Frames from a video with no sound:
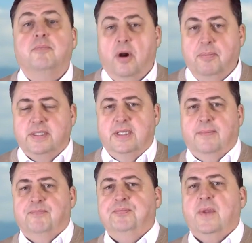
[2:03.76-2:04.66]

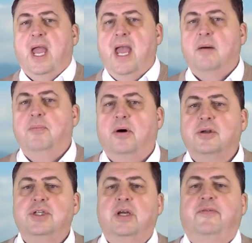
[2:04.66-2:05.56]
property.
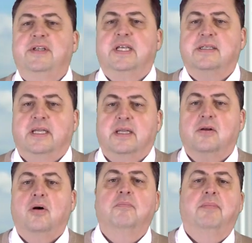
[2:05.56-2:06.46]
Airborne geophysics and a
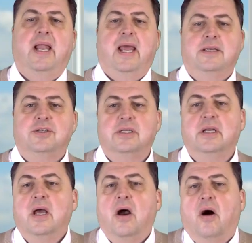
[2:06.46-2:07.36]
compilation
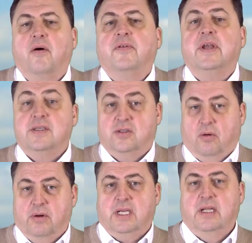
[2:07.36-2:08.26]
of
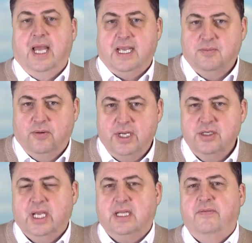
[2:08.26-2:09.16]
historical
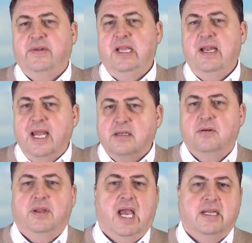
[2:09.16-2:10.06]
exploration activity led
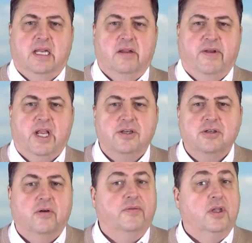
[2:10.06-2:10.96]
to the
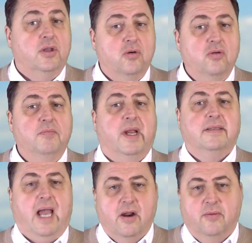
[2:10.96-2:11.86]
identification of the new
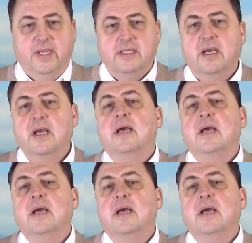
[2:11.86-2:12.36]
McDiarmid